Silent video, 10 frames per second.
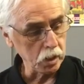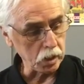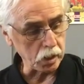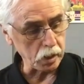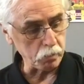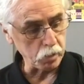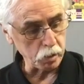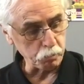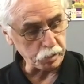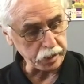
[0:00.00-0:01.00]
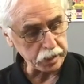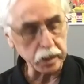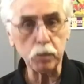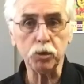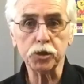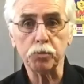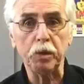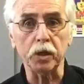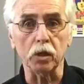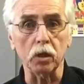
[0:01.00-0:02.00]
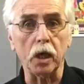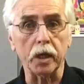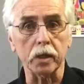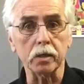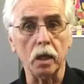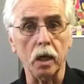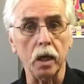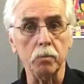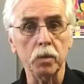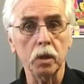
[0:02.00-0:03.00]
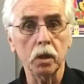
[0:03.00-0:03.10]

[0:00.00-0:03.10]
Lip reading: But he would spend a lot of time